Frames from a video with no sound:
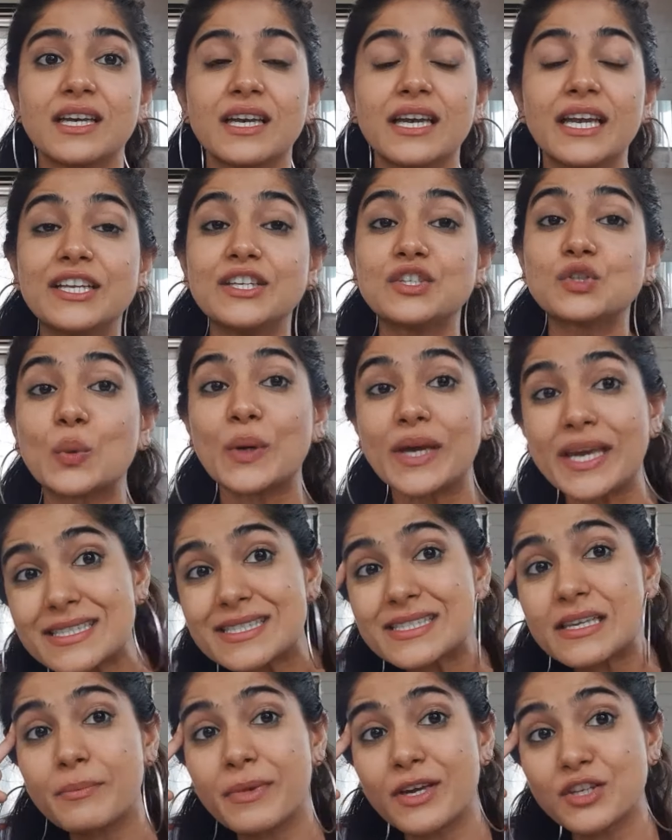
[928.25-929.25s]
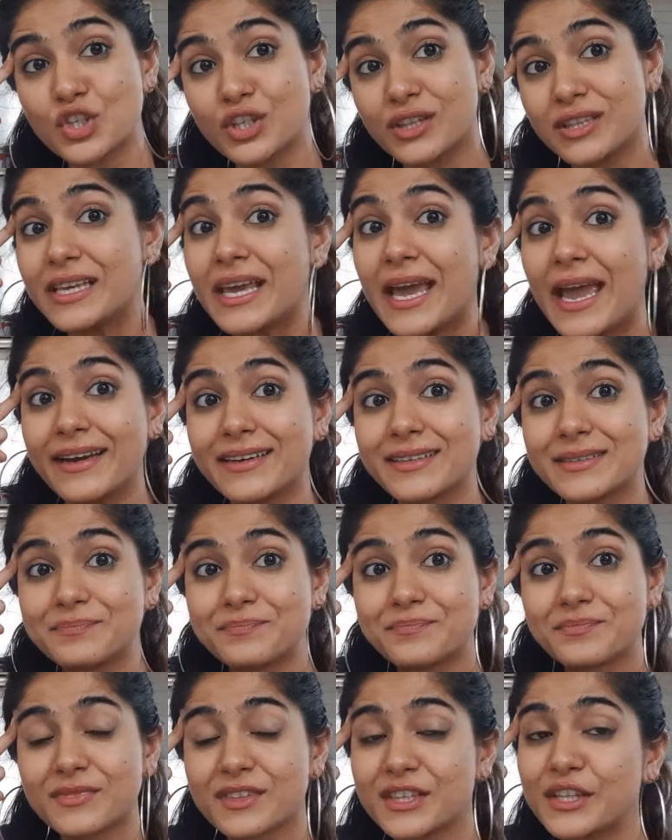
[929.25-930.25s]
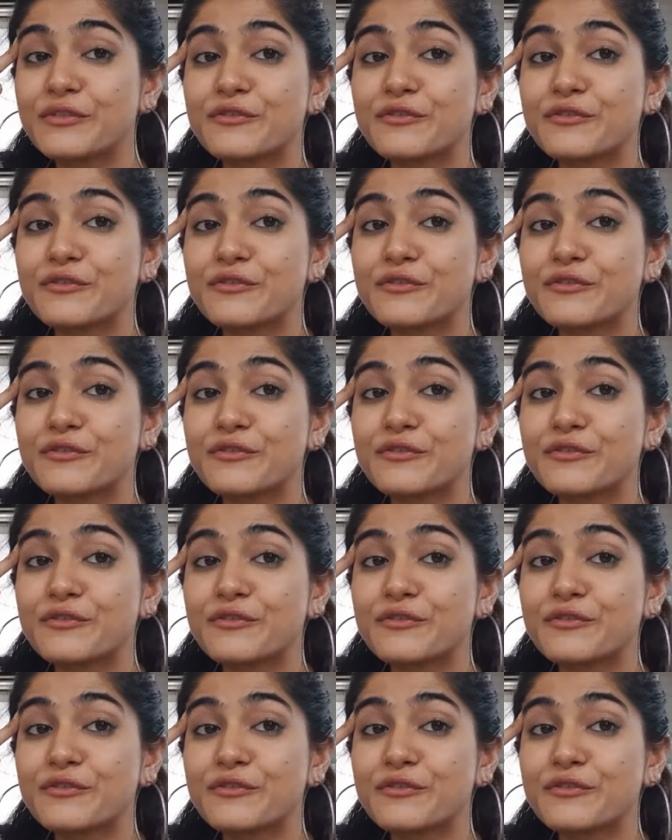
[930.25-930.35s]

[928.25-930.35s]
into his image in the head. The